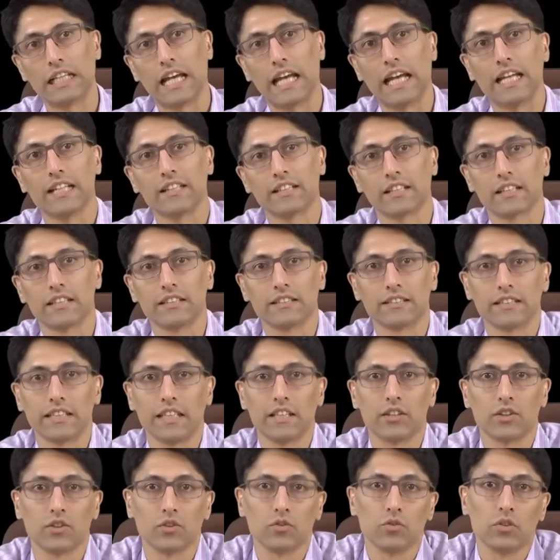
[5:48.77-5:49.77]
and
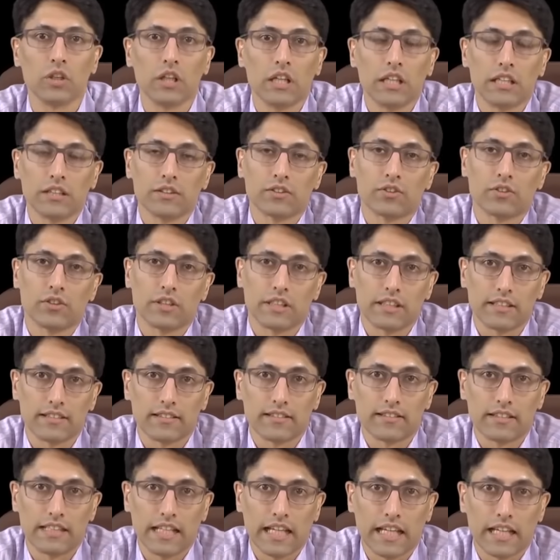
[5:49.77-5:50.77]
continue to
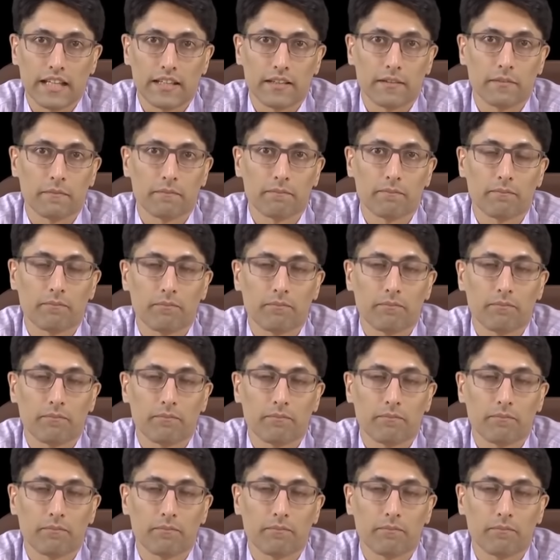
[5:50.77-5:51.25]
this day.